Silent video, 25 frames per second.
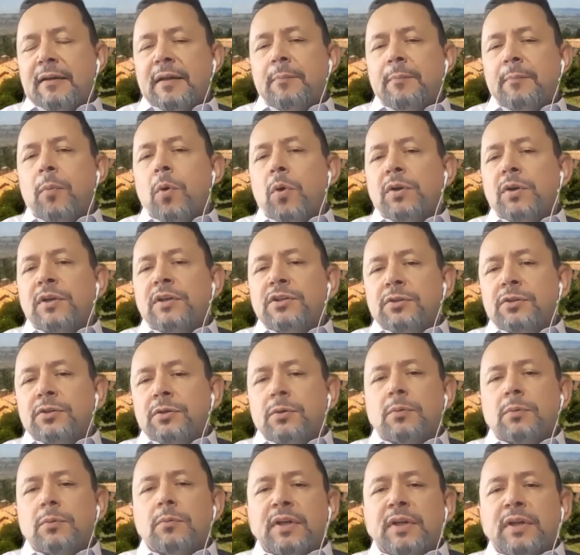important
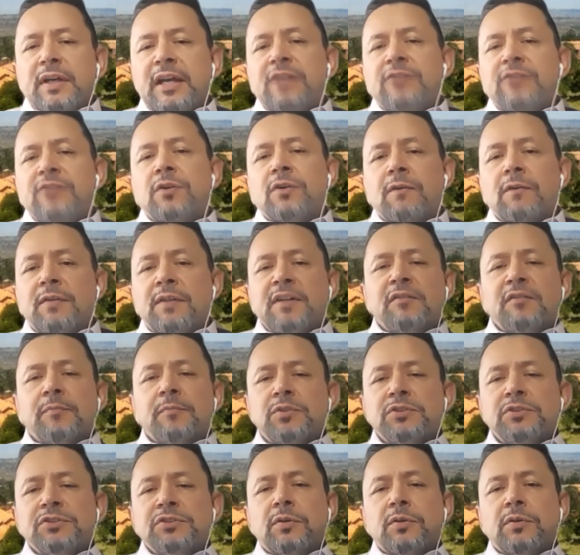to each of these
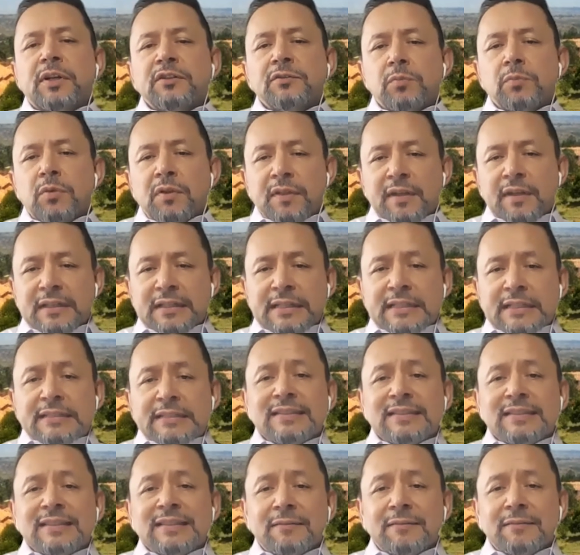personas within
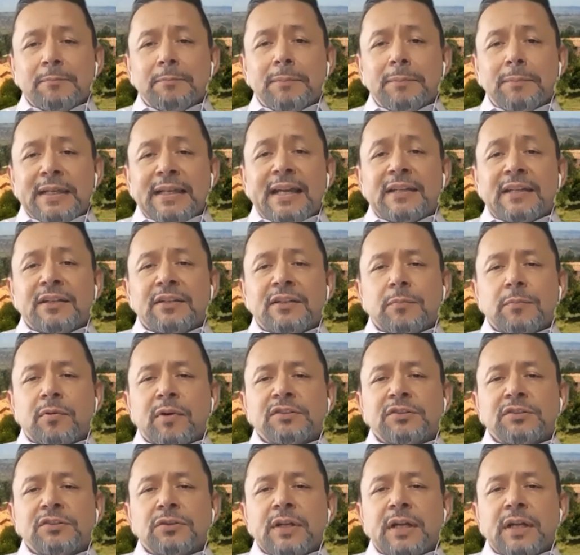this big
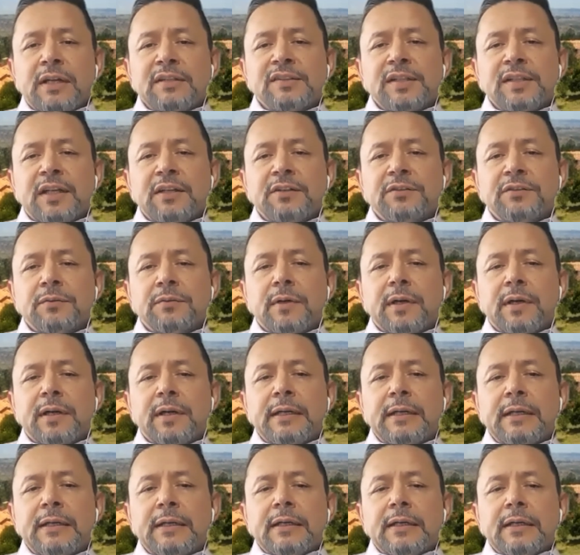enterprise organization,
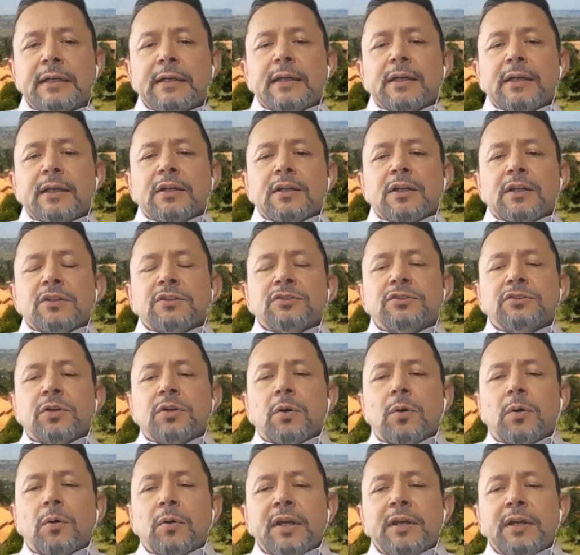right? Sure.
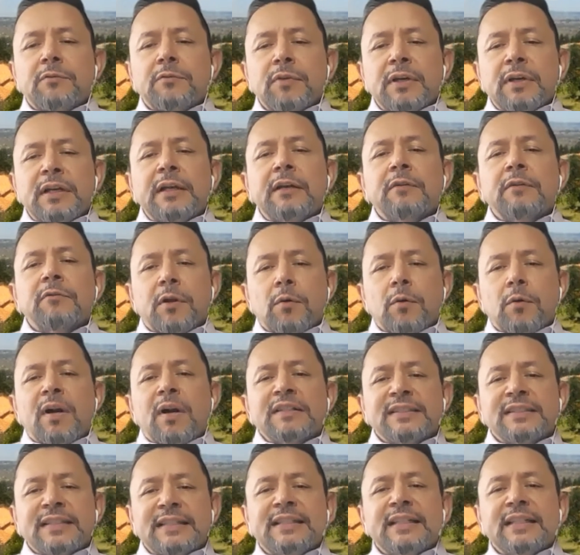So it really
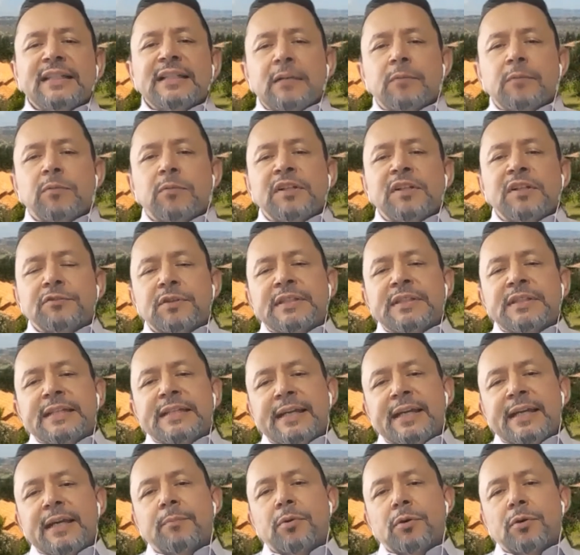requires a deliberate
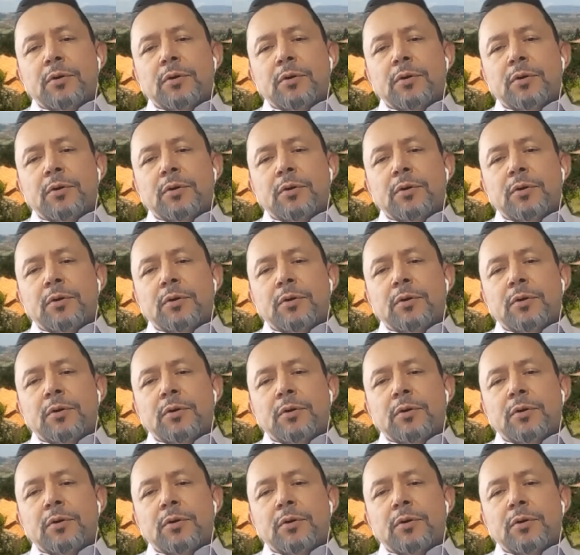strategic